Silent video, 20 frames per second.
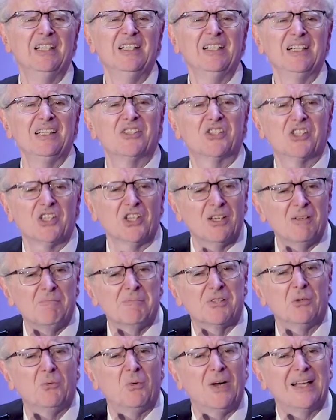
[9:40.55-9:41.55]
in
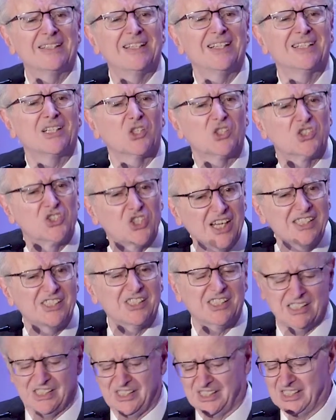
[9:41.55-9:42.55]
terms of what the justice